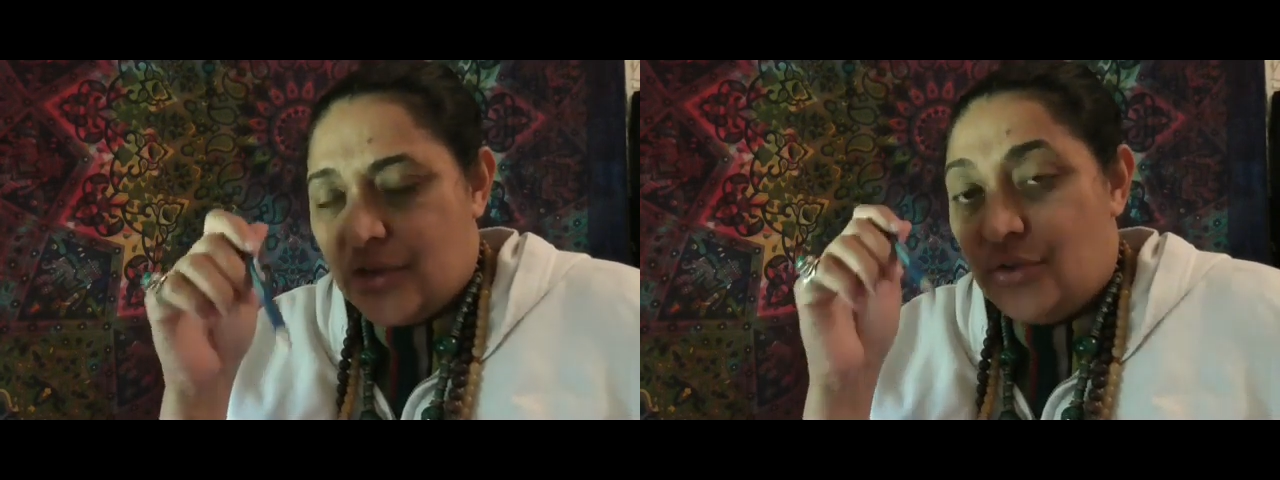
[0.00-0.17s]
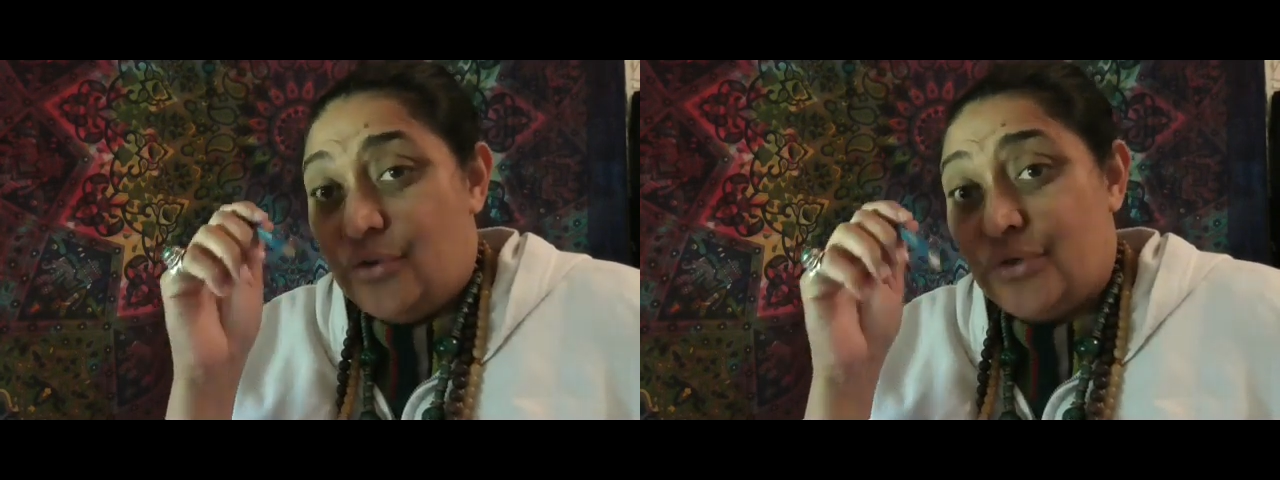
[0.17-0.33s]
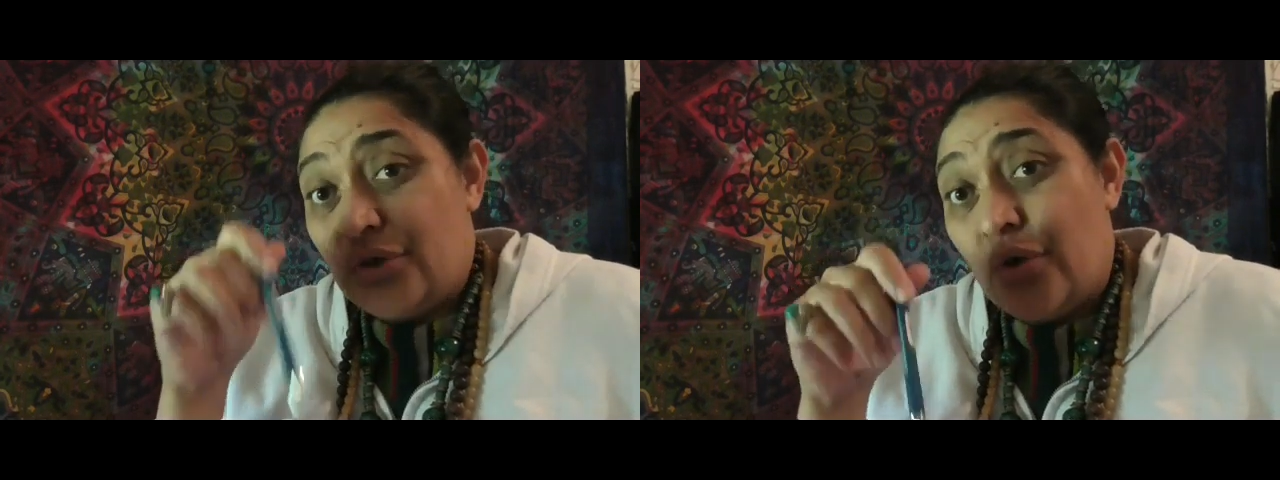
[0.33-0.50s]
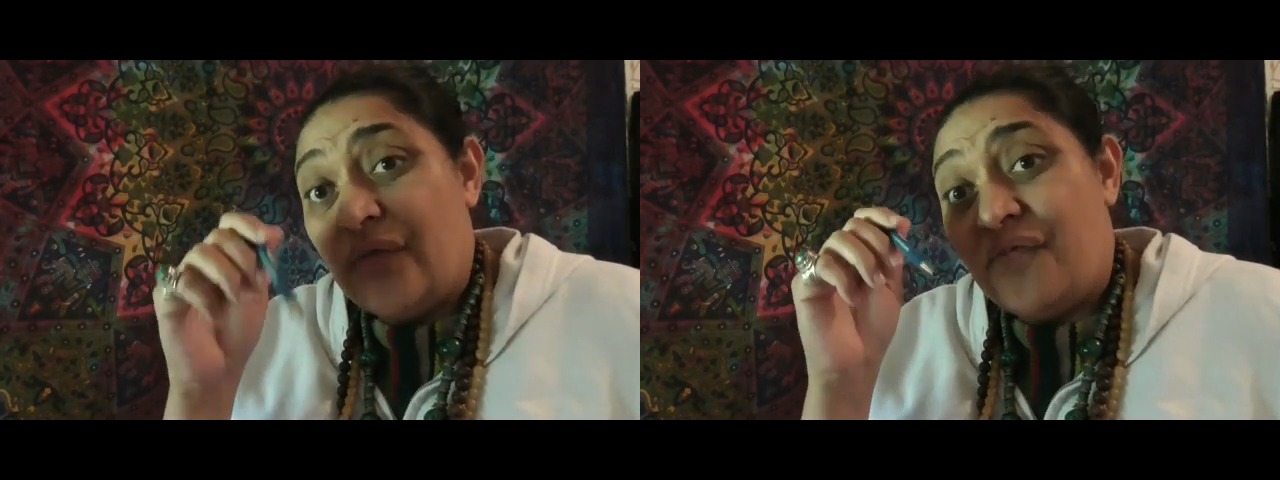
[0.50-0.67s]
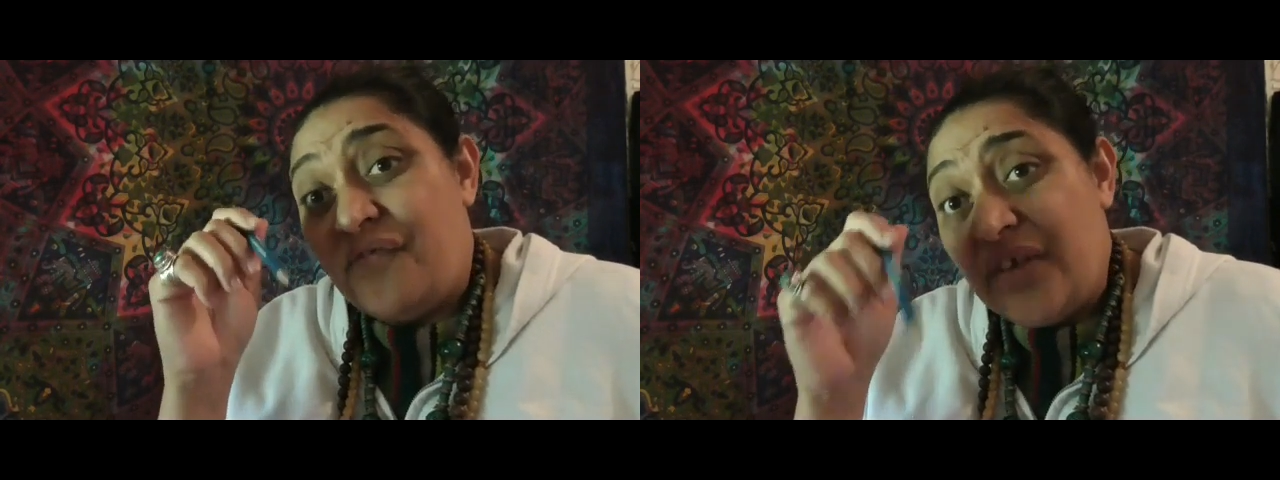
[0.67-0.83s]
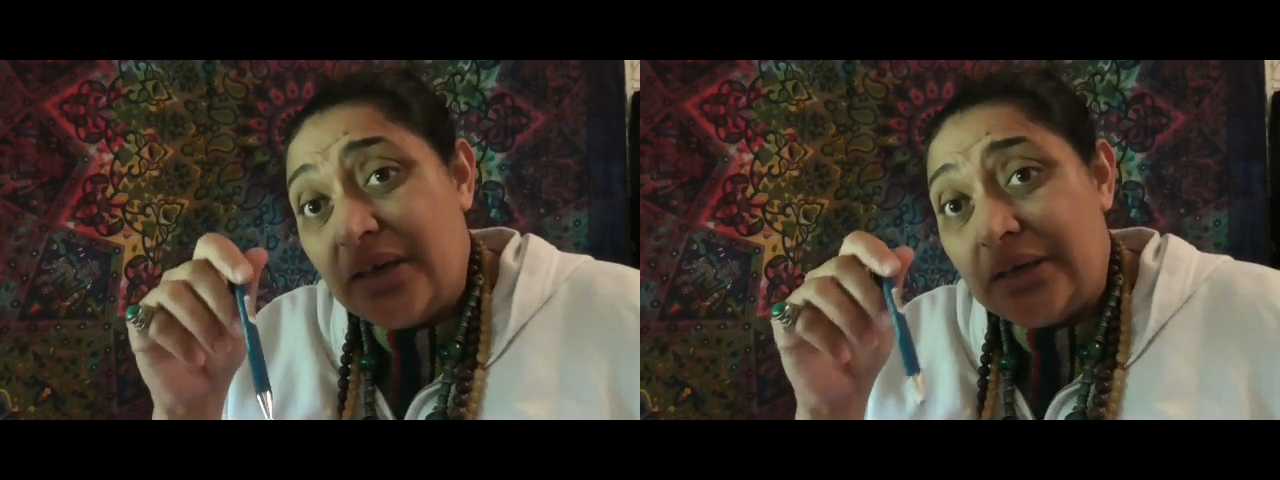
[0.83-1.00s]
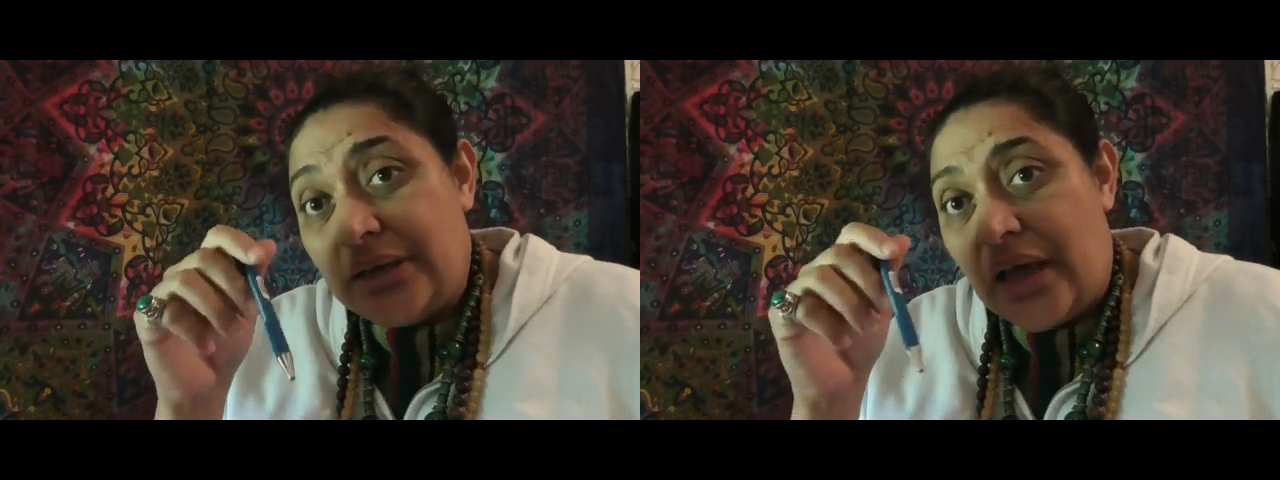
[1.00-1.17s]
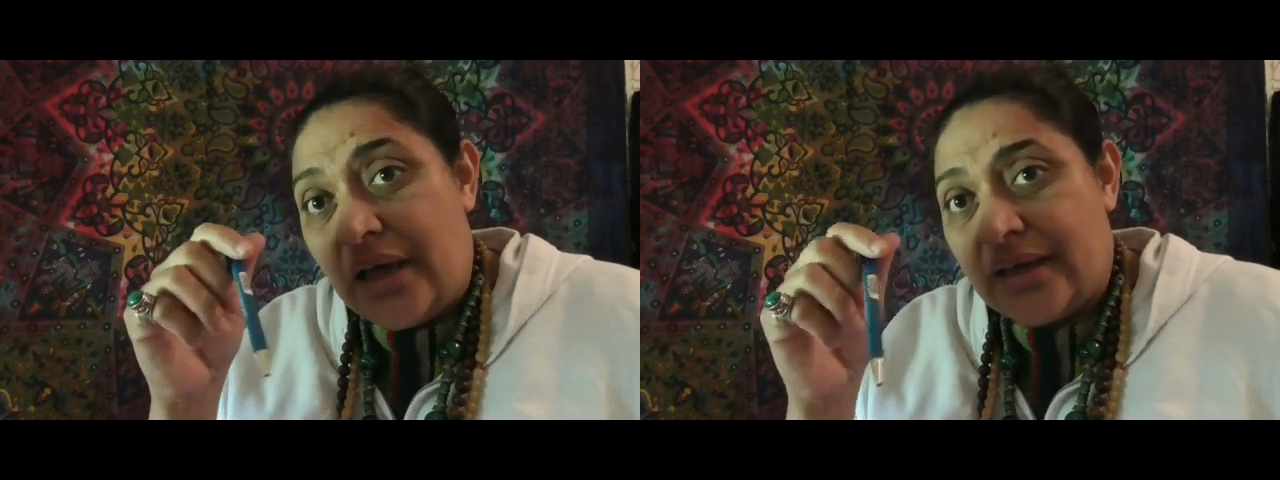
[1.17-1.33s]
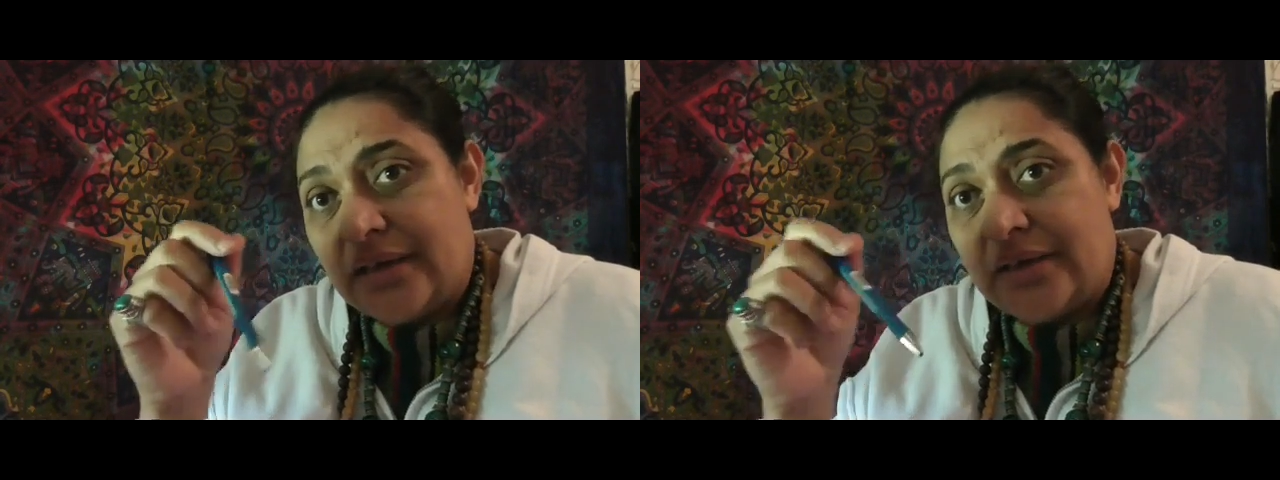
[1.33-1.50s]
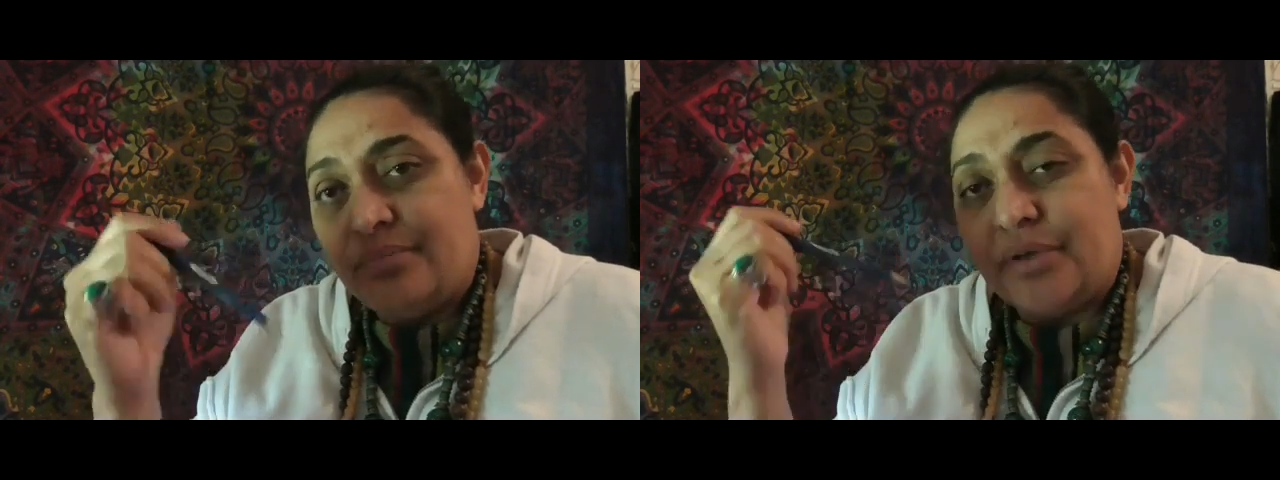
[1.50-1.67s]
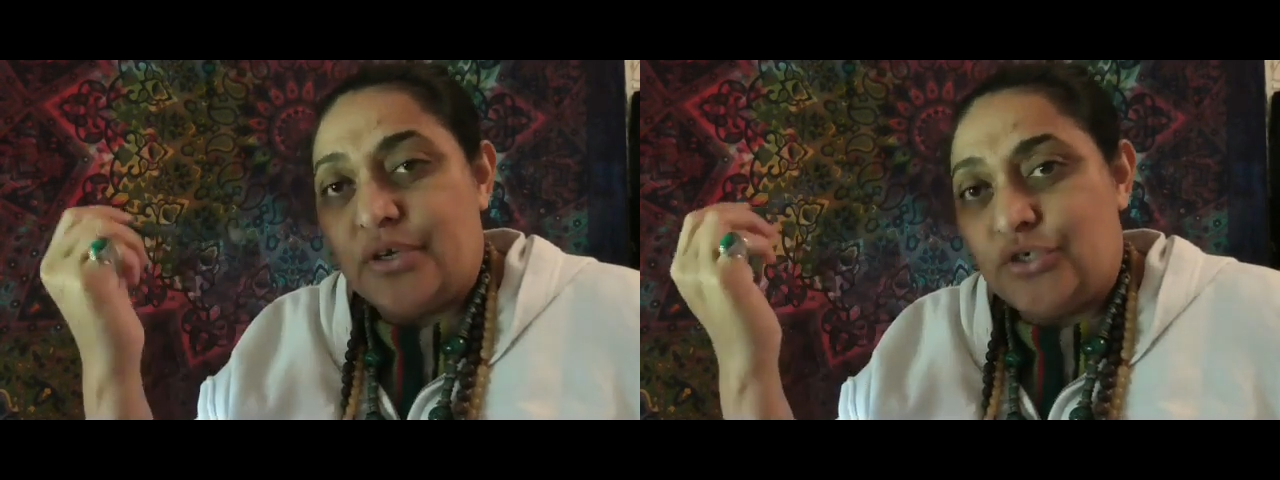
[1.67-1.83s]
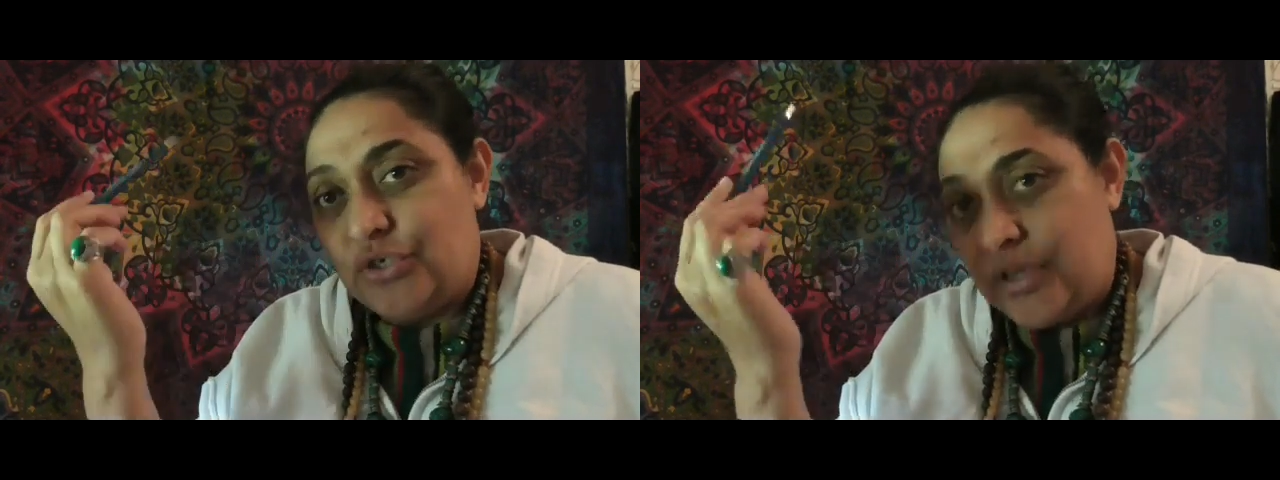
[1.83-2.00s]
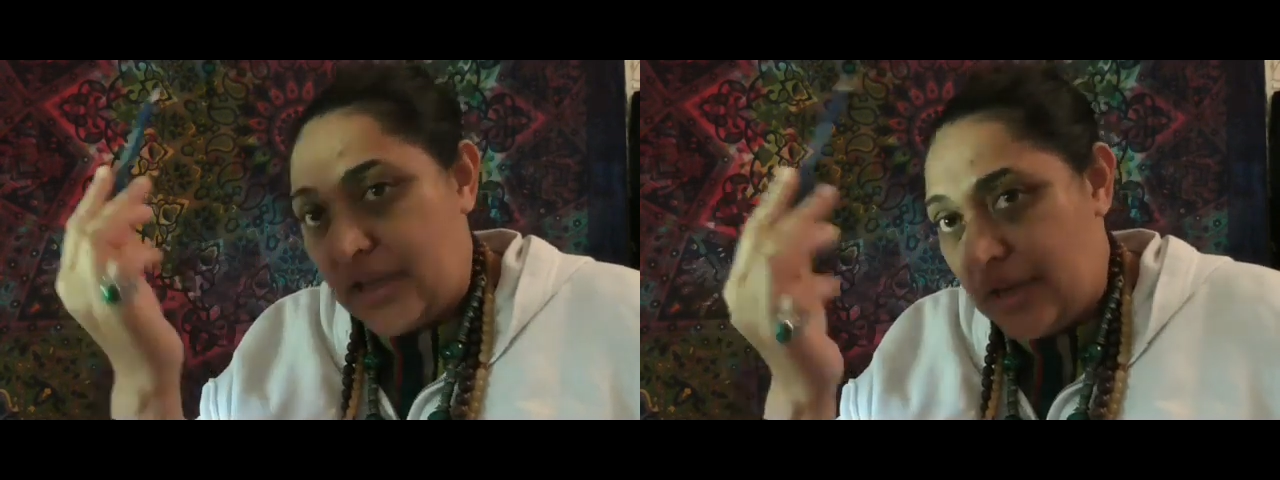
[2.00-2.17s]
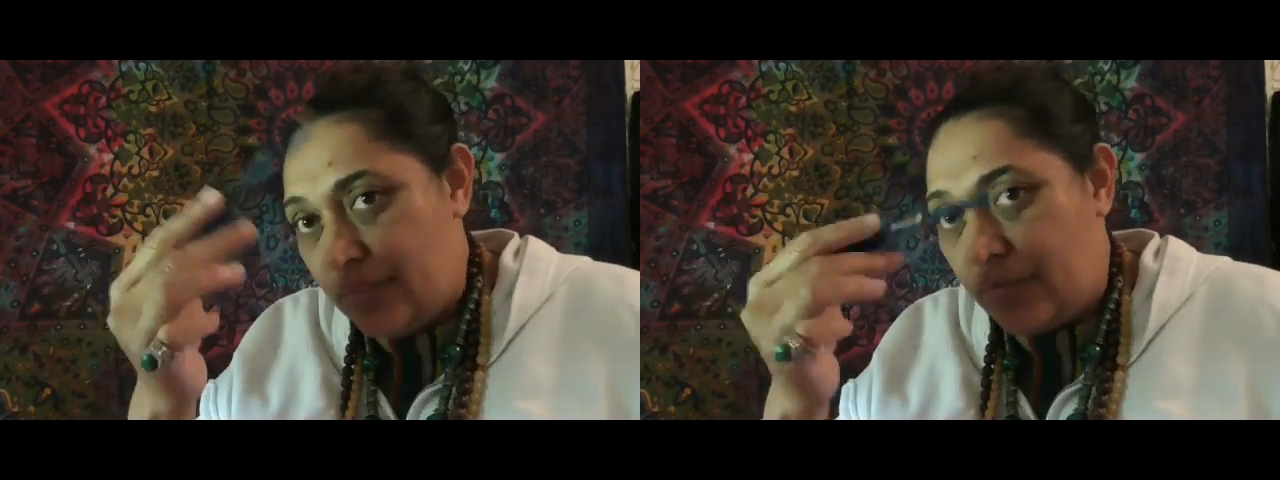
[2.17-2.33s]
You don't feel like it because you keep